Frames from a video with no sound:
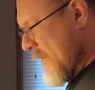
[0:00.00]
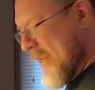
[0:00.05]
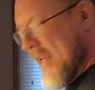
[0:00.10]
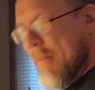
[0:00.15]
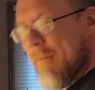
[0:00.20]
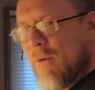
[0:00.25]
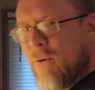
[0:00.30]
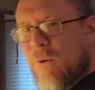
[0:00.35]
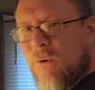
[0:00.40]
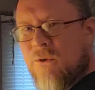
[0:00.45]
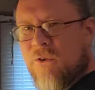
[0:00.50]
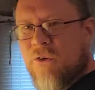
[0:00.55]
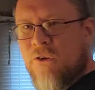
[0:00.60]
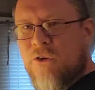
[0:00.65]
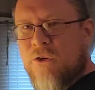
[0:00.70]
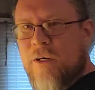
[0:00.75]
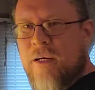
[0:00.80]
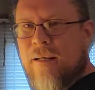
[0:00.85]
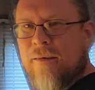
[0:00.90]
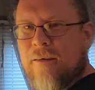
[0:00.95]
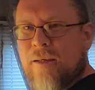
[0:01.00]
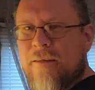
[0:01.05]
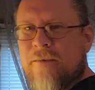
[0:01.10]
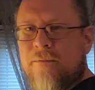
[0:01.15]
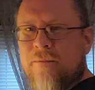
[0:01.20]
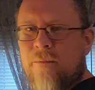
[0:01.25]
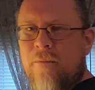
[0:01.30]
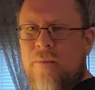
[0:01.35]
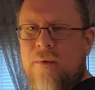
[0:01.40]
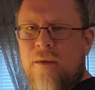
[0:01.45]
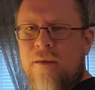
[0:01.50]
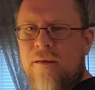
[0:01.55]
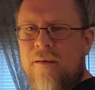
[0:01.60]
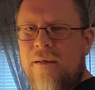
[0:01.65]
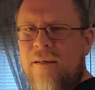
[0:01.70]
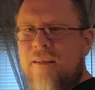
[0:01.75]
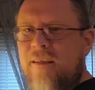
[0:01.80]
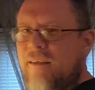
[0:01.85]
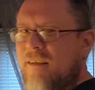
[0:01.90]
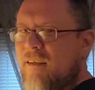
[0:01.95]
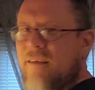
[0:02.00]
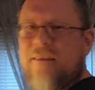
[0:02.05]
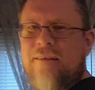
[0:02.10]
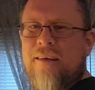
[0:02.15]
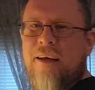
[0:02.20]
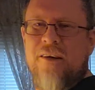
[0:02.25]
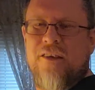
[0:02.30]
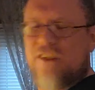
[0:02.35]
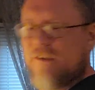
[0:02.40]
chemicals and shit that it does